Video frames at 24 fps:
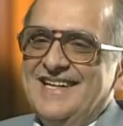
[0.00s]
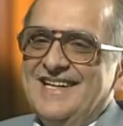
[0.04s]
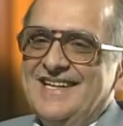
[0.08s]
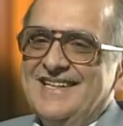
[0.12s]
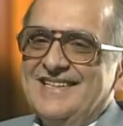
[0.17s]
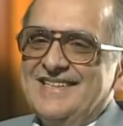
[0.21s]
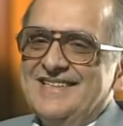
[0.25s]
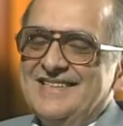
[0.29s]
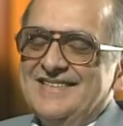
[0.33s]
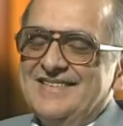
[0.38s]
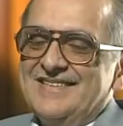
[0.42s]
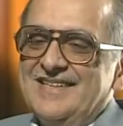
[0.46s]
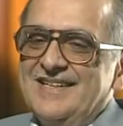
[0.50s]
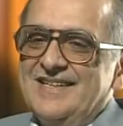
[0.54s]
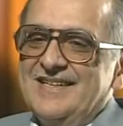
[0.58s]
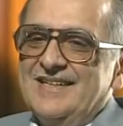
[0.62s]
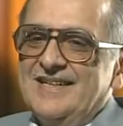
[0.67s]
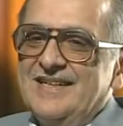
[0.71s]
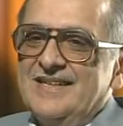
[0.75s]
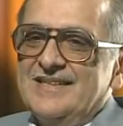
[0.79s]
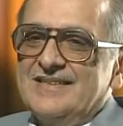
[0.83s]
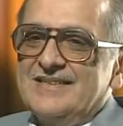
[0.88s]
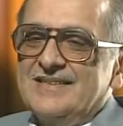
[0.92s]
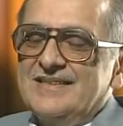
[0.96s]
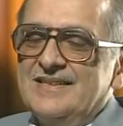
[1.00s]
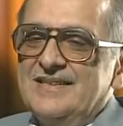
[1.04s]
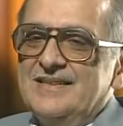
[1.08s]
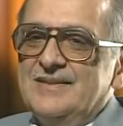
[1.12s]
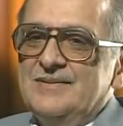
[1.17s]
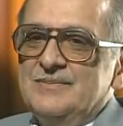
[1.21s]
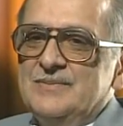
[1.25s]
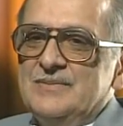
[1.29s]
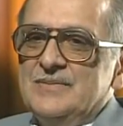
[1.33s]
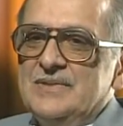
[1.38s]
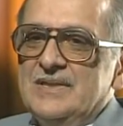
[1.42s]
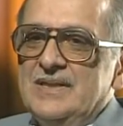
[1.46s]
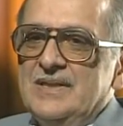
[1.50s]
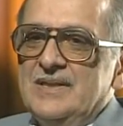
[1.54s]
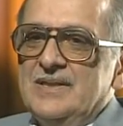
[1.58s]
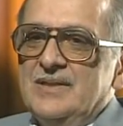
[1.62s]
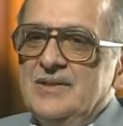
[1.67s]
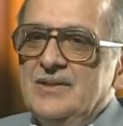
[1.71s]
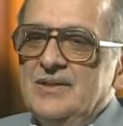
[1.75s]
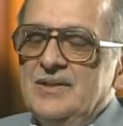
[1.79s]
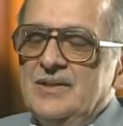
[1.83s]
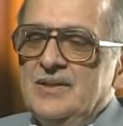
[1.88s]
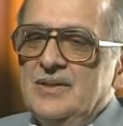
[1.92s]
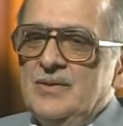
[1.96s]
I can say that
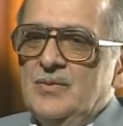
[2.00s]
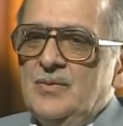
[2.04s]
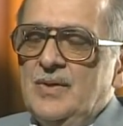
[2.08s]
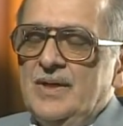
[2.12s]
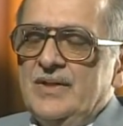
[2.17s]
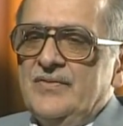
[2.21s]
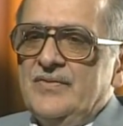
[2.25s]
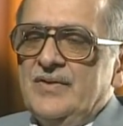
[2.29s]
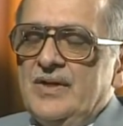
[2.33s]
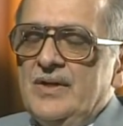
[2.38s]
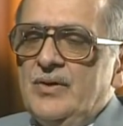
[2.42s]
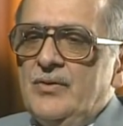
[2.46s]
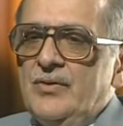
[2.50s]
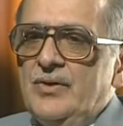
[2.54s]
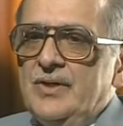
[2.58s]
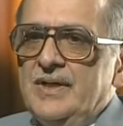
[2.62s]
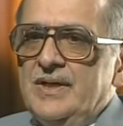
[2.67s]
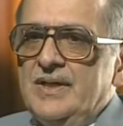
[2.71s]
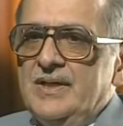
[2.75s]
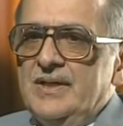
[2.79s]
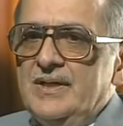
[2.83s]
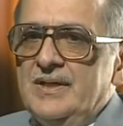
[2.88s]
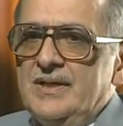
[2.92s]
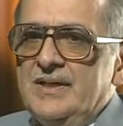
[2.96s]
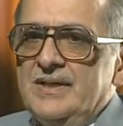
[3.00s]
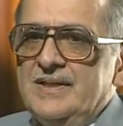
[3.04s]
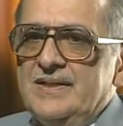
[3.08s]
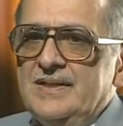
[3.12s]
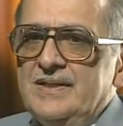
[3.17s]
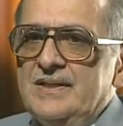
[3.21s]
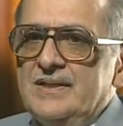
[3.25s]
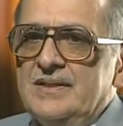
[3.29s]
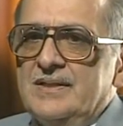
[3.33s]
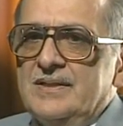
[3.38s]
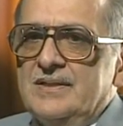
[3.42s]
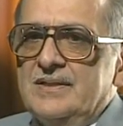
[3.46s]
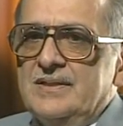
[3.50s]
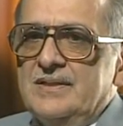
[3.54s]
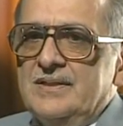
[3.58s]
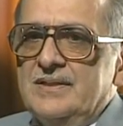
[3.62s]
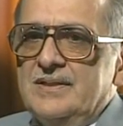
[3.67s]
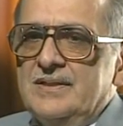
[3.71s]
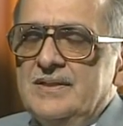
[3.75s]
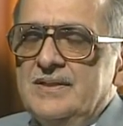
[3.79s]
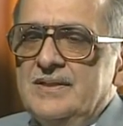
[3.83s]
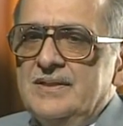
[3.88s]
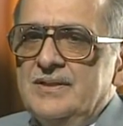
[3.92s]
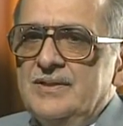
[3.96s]
once a lawyer, I think
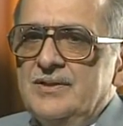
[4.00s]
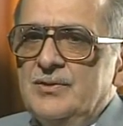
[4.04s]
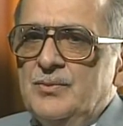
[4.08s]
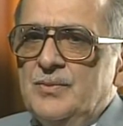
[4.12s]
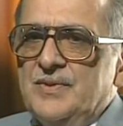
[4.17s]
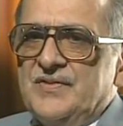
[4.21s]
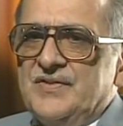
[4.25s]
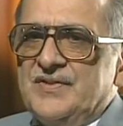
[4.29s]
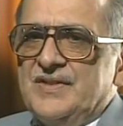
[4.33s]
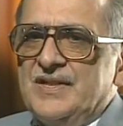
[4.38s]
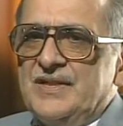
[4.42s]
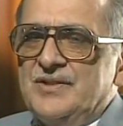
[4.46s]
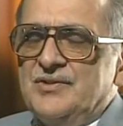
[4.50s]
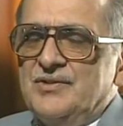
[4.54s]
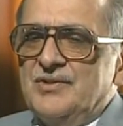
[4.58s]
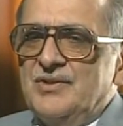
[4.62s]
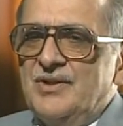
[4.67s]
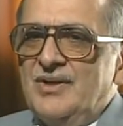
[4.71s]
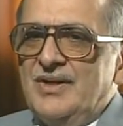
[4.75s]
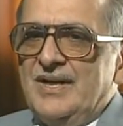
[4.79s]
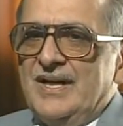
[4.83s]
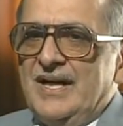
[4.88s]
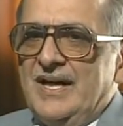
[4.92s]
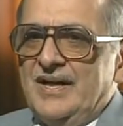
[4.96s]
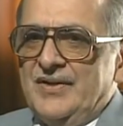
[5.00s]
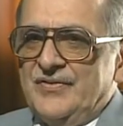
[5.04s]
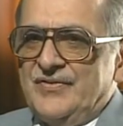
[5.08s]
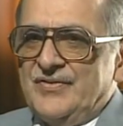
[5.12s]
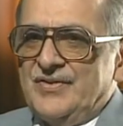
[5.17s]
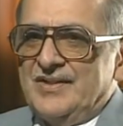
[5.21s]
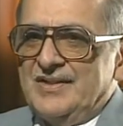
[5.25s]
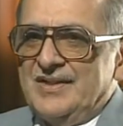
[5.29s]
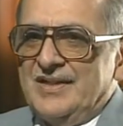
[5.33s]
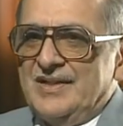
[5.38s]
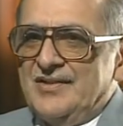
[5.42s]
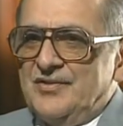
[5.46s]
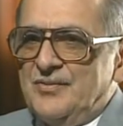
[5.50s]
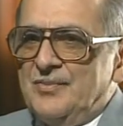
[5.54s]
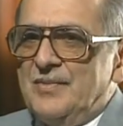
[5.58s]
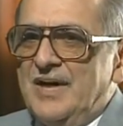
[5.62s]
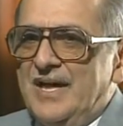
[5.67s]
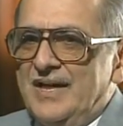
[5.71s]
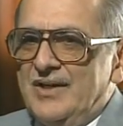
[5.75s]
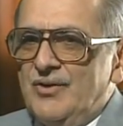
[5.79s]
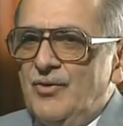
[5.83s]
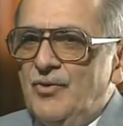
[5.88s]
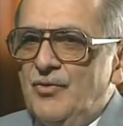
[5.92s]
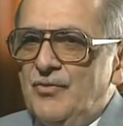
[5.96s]
you must stick to your last. That's
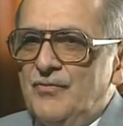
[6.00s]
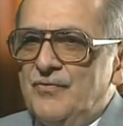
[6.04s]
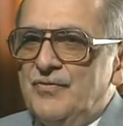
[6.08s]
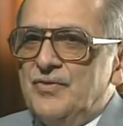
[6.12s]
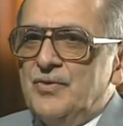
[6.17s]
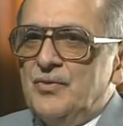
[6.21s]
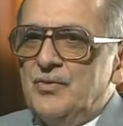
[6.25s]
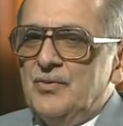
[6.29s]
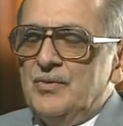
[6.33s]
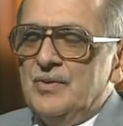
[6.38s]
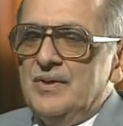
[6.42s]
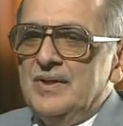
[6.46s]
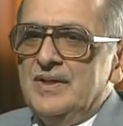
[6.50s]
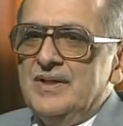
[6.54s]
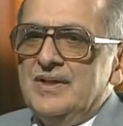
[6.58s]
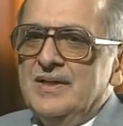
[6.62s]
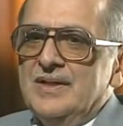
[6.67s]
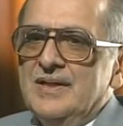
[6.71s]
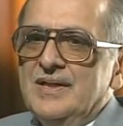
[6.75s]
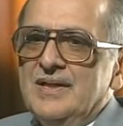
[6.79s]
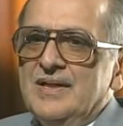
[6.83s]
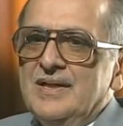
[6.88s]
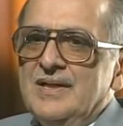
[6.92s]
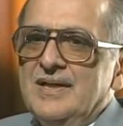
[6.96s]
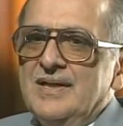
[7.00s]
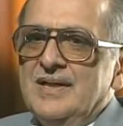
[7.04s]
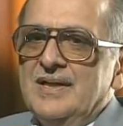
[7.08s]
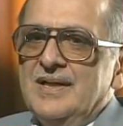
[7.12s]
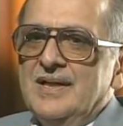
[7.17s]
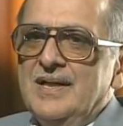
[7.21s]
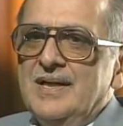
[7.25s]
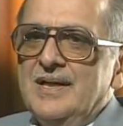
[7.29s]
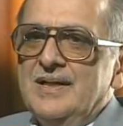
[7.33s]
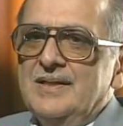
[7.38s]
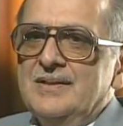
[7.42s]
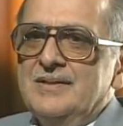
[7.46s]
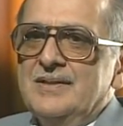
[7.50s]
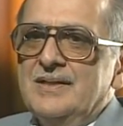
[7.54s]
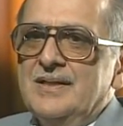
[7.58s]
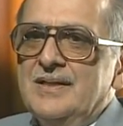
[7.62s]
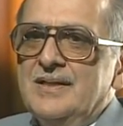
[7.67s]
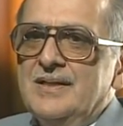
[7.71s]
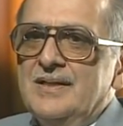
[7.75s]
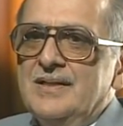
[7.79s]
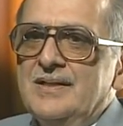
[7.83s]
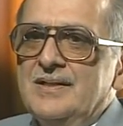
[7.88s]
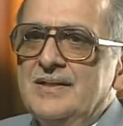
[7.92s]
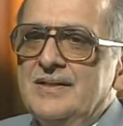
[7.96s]
my own view. And
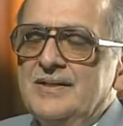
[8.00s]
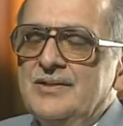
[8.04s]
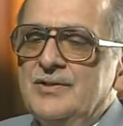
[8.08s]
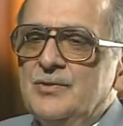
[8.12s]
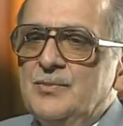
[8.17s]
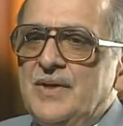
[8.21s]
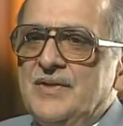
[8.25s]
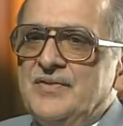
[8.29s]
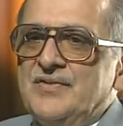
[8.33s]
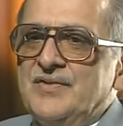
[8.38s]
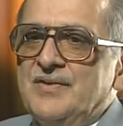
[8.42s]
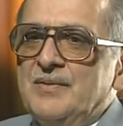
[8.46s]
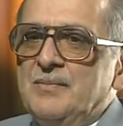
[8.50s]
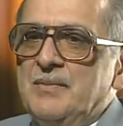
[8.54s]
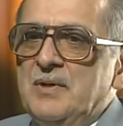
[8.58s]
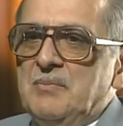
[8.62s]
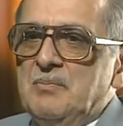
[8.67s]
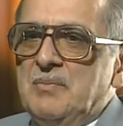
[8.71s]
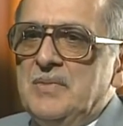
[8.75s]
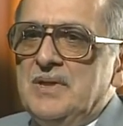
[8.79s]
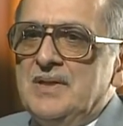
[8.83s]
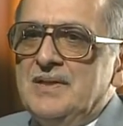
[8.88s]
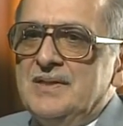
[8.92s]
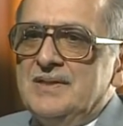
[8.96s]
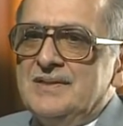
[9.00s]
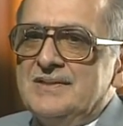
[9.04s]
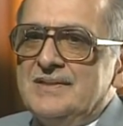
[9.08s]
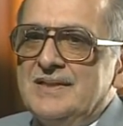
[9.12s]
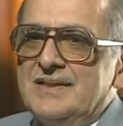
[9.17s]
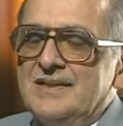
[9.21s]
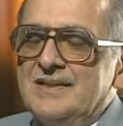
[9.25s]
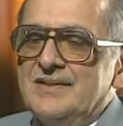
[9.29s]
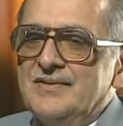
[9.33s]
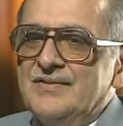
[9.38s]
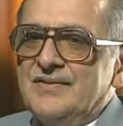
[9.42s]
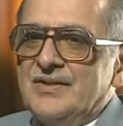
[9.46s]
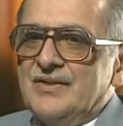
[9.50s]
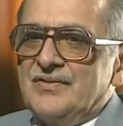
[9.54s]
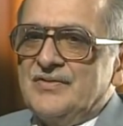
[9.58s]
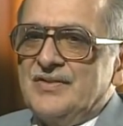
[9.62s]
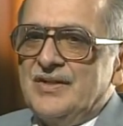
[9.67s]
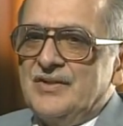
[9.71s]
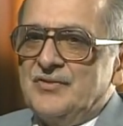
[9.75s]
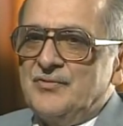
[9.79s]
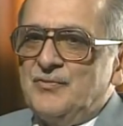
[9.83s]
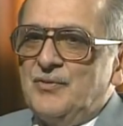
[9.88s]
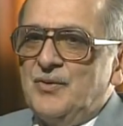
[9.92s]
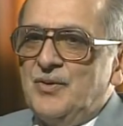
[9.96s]
you must remember that a
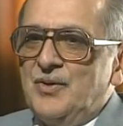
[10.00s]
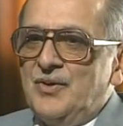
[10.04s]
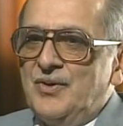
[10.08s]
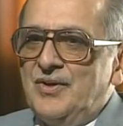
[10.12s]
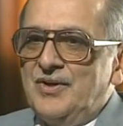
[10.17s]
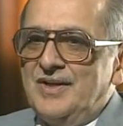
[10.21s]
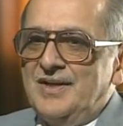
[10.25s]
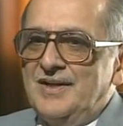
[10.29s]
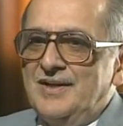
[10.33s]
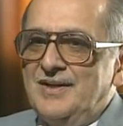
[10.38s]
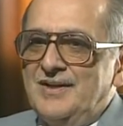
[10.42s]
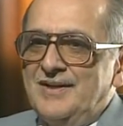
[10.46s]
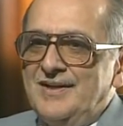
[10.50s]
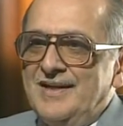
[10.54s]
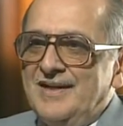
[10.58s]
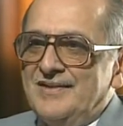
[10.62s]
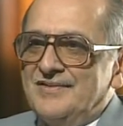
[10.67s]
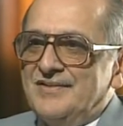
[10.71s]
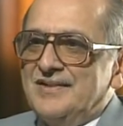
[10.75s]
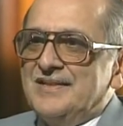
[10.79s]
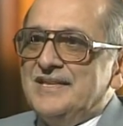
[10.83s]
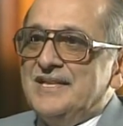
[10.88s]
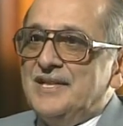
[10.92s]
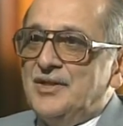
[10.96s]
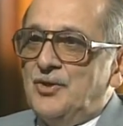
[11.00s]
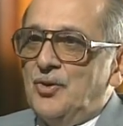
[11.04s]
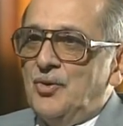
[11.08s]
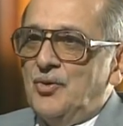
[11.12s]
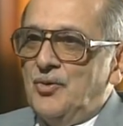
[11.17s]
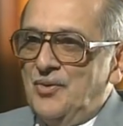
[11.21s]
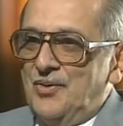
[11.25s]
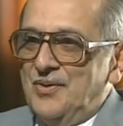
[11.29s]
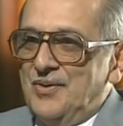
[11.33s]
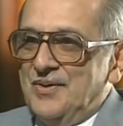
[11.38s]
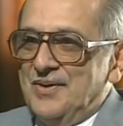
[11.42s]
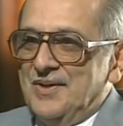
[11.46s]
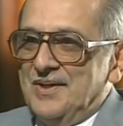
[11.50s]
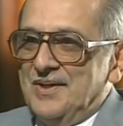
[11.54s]
successful lawyer has an ego.